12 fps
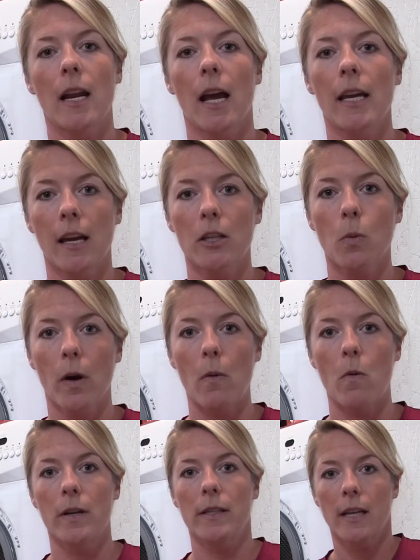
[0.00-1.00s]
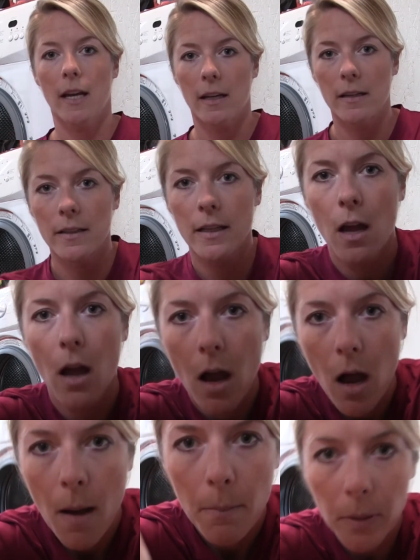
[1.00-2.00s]
And I guess what I wanna say is,
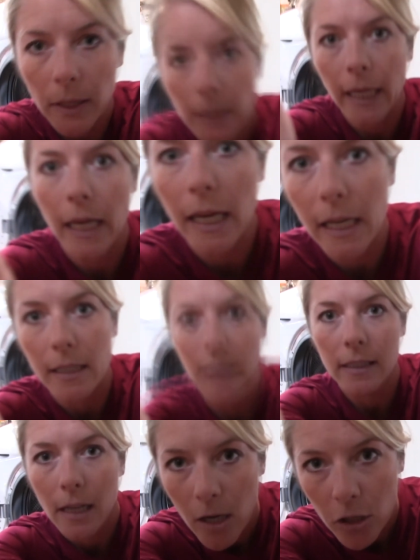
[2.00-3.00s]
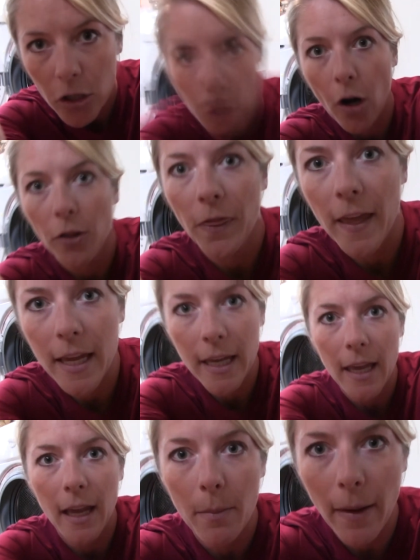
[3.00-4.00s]
please start
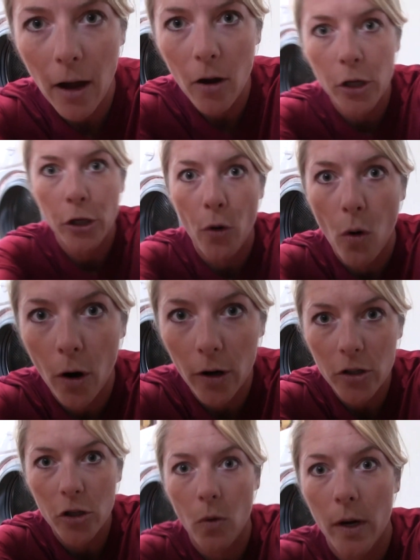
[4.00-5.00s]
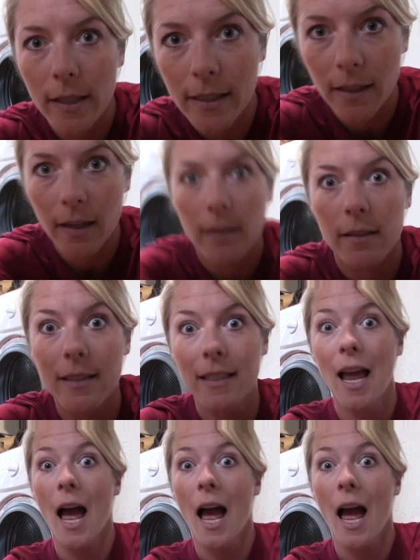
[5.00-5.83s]
thinking about your choices.